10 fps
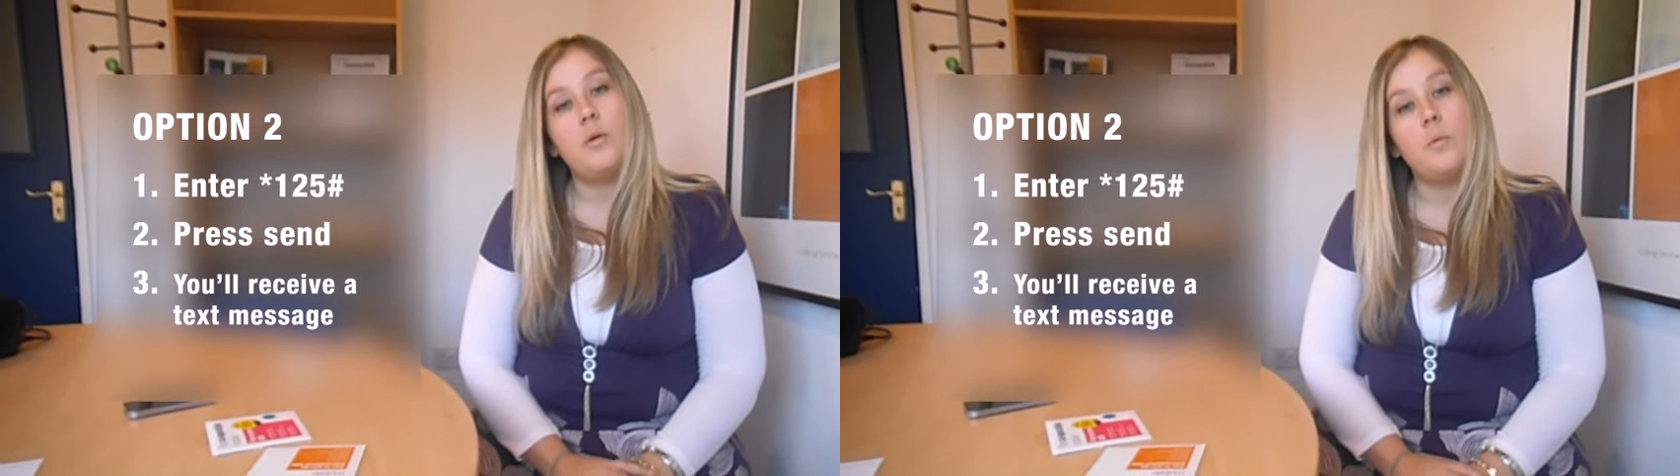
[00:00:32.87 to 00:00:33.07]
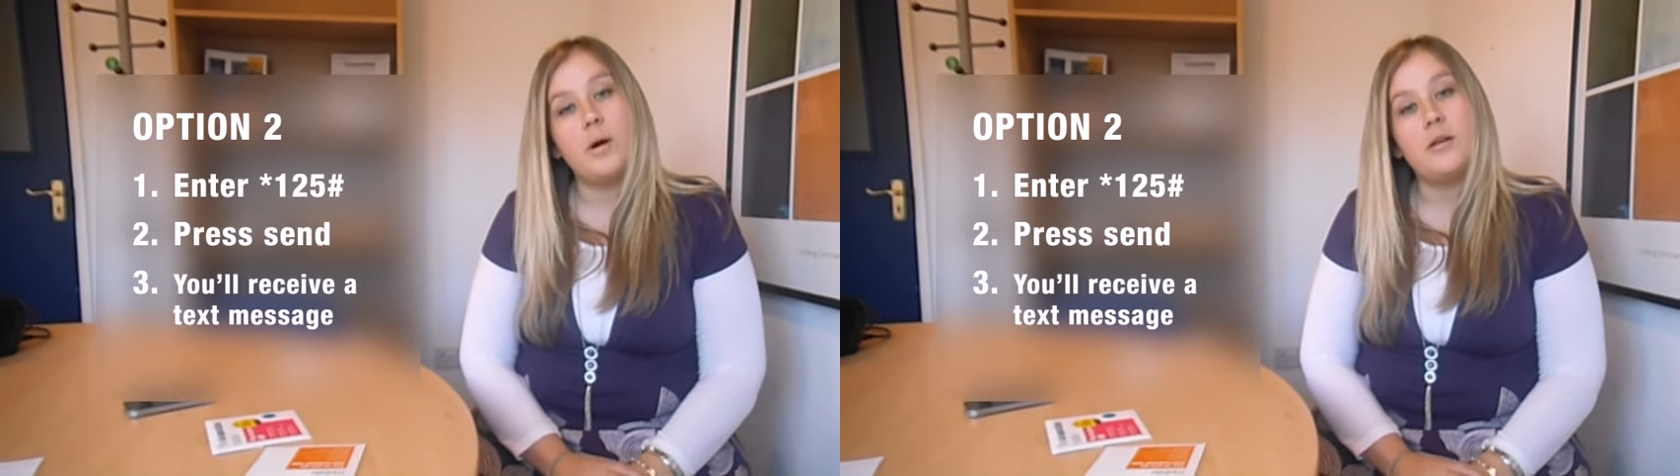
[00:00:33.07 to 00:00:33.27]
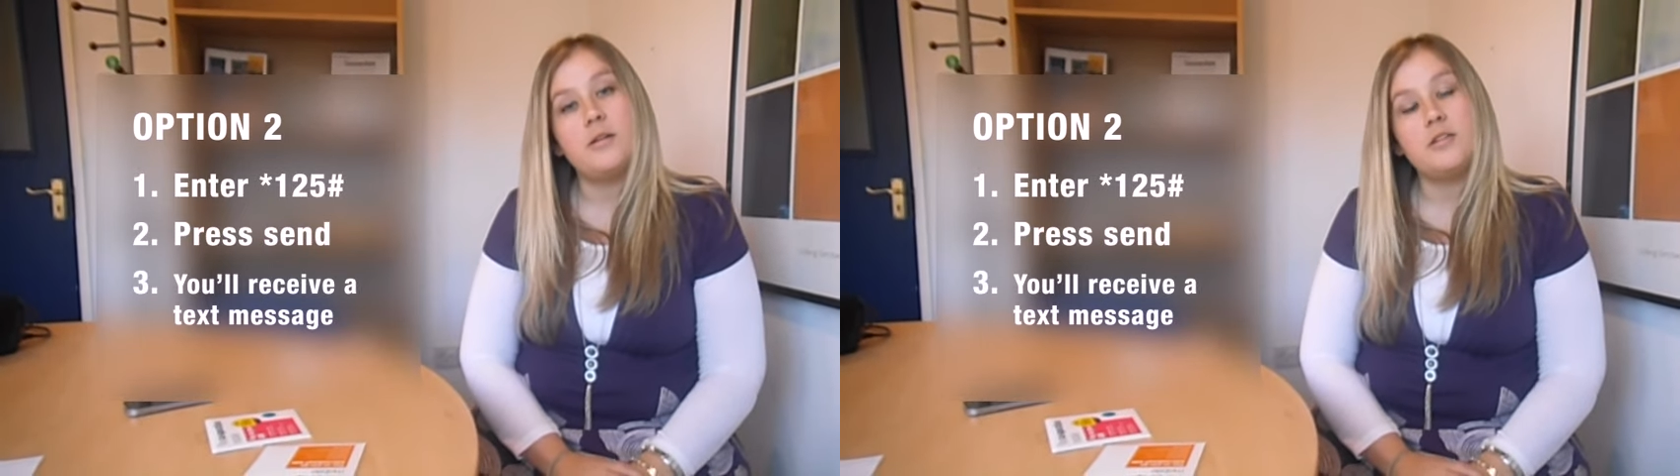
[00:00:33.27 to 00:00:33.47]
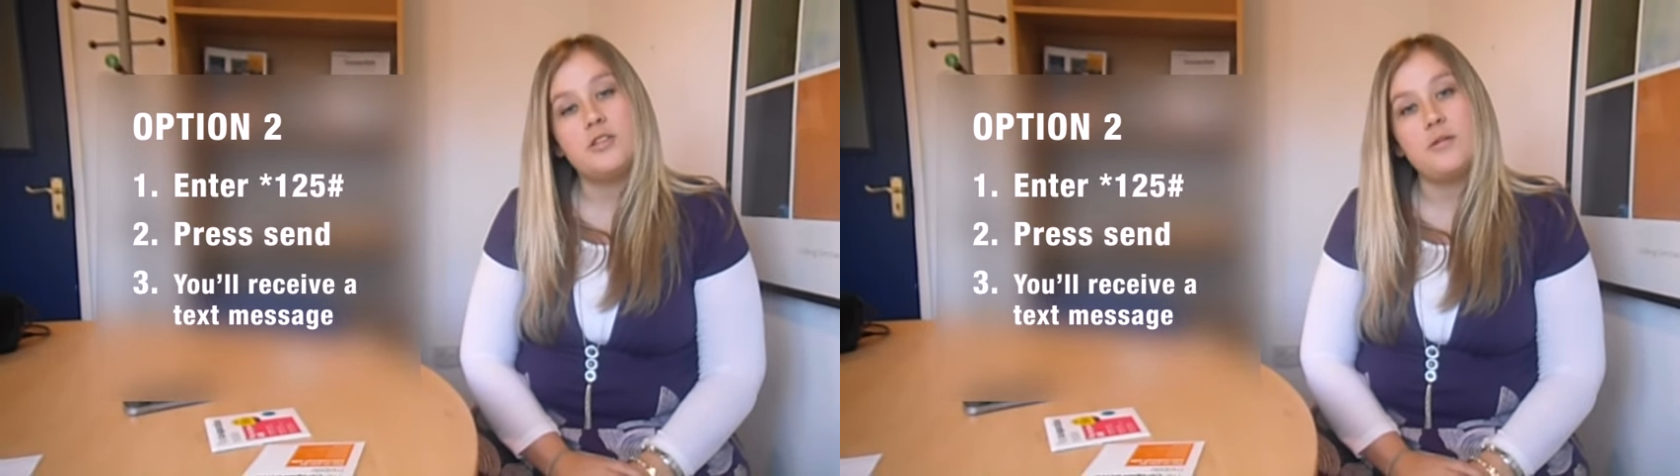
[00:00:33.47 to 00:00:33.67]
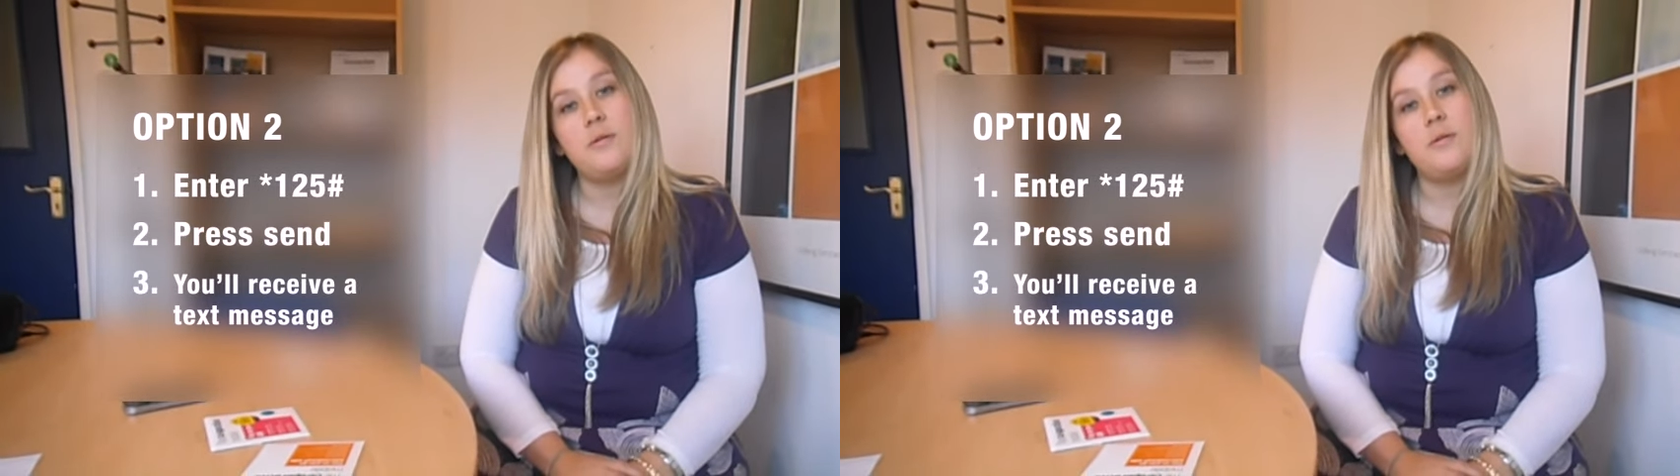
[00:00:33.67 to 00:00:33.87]

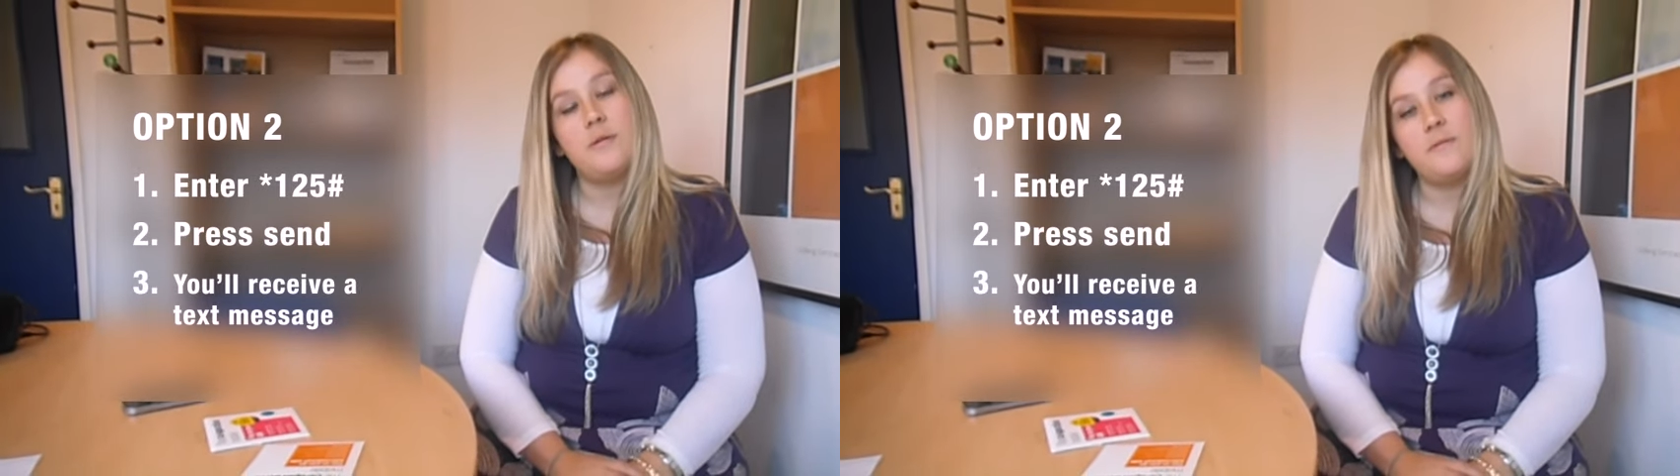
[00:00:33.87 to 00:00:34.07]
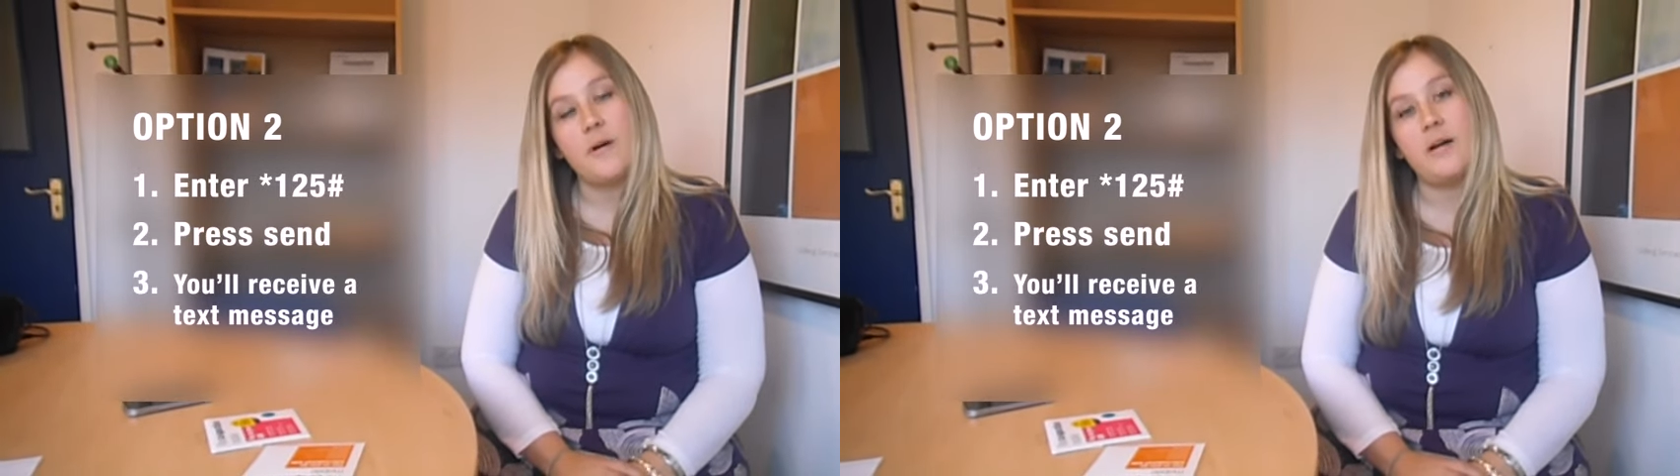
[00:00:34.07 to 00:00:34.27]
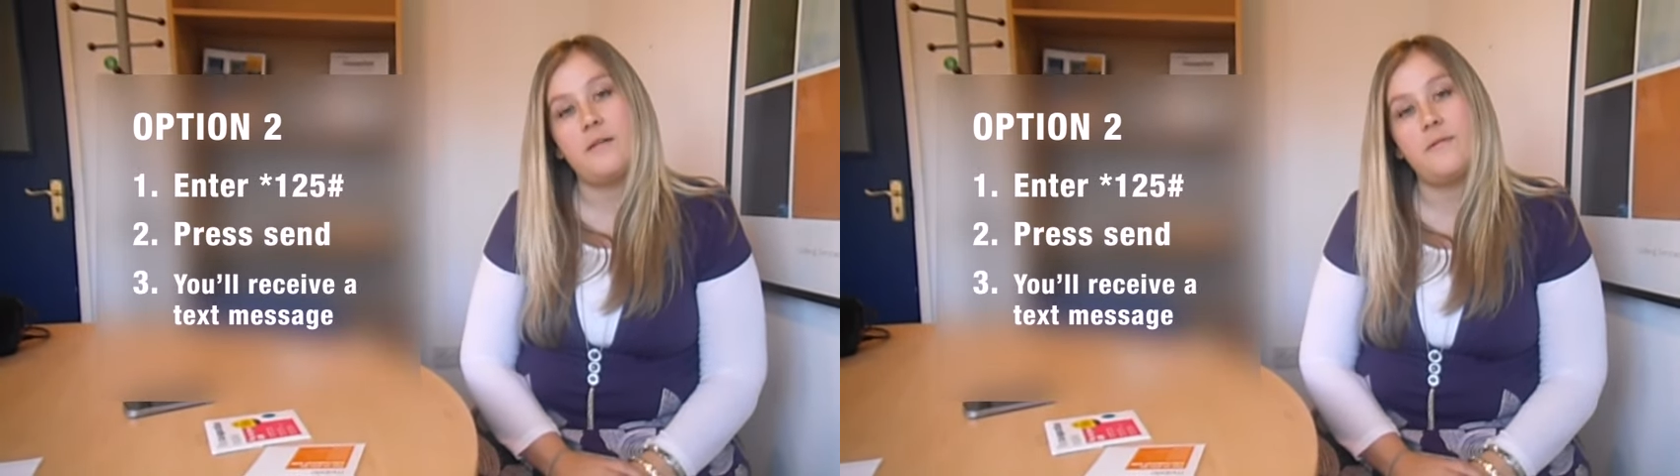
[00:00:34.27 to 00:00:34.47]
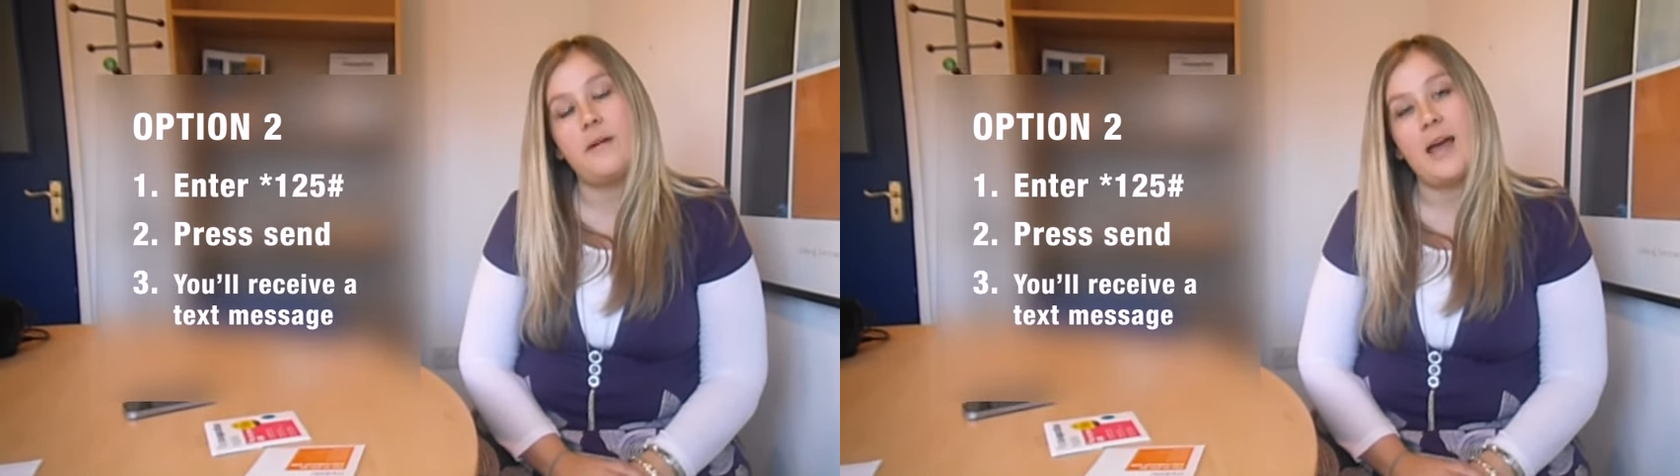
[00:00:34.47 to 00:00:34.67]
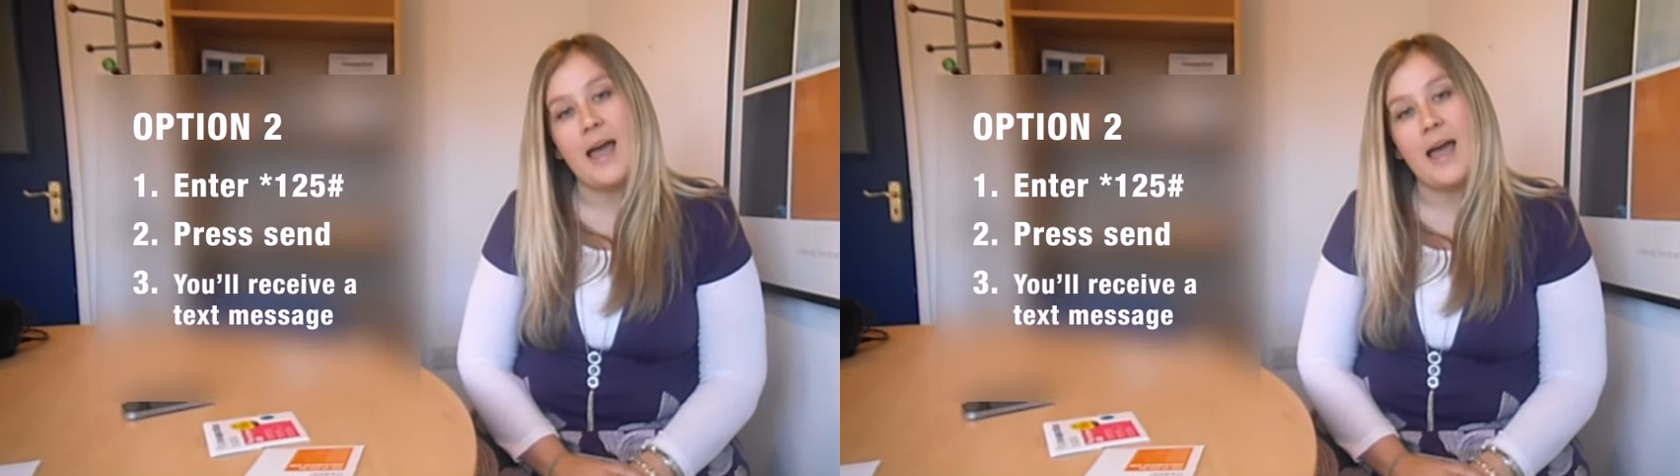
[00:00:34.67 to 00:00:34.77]
125